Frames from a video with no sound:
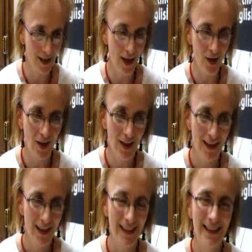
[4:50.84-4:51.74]
But going back
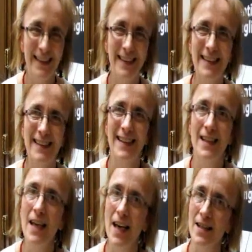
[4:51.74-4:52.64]
to Bacchus,
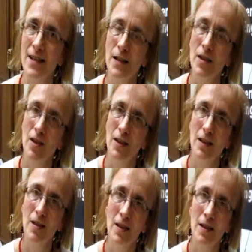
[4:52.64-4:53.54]
I really think,
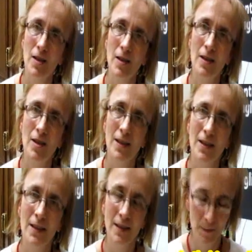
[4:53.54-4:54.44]
and you tell me
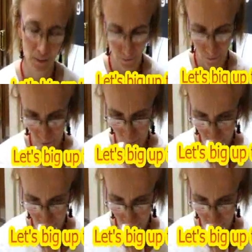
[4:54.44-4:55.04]
your opinion as well, but I